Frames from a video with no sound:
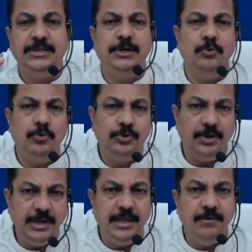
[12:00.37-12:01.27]
they don't
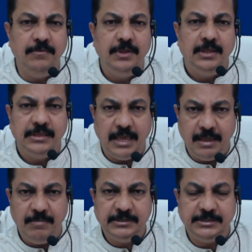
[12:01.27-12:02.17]
leave the
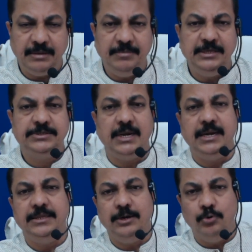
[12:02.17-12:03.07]
MSMEs
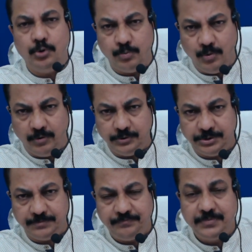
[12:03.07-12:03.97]
and they don't move out.
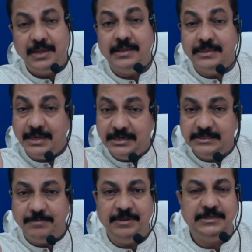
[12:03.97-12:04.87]
That is
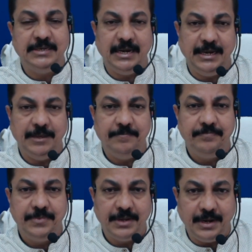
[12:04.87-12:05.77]
the basic idea.
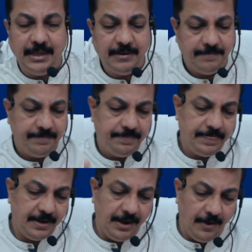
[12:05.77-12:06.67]
Clear?
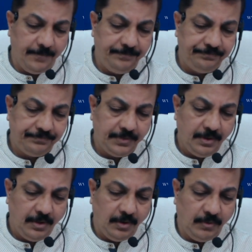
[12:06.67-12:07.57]
Now,
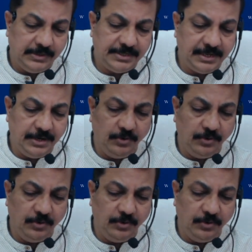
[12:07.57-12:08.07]
once again